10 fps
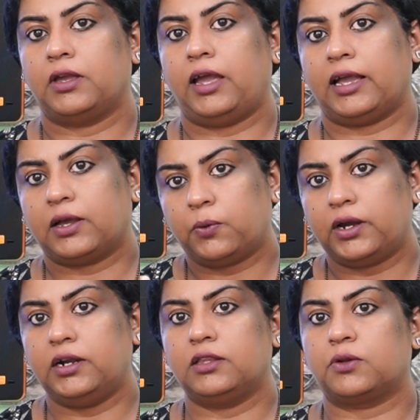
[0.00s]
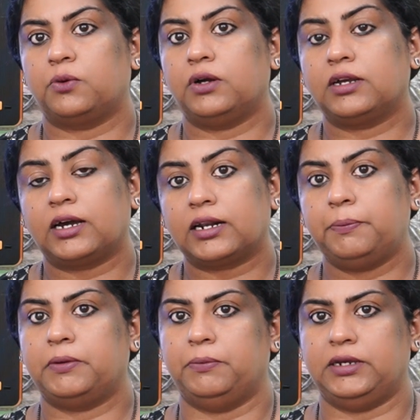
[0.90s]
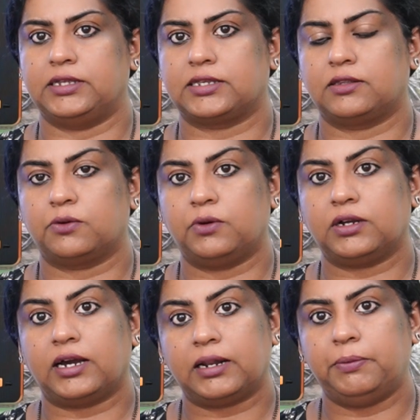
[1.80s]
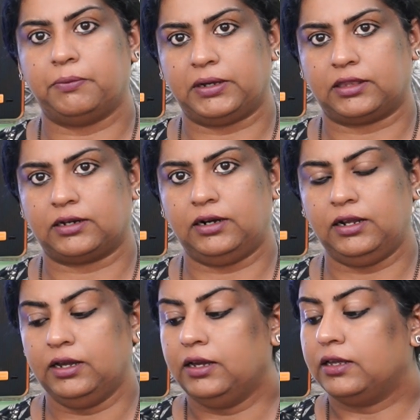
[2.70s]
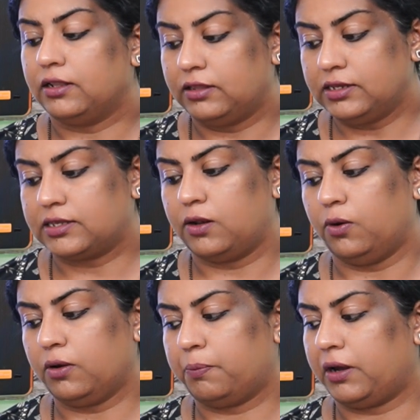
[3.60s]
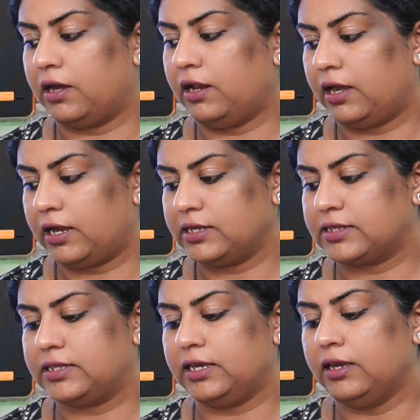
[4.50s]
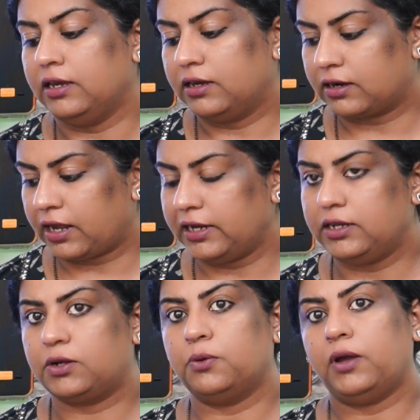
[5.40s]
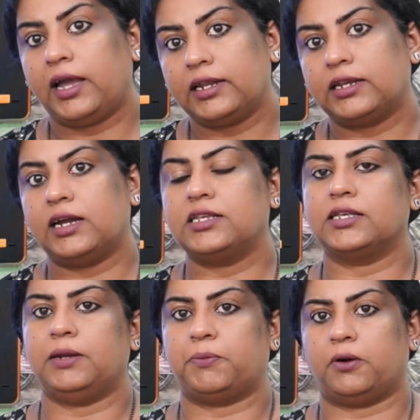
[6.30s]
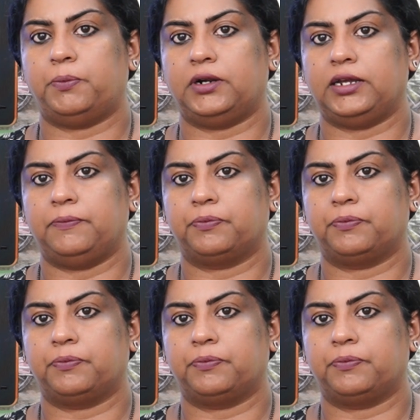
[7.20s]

acquired through a corrupt means, through a corrupt method, this Lokpal has the right to attach that property.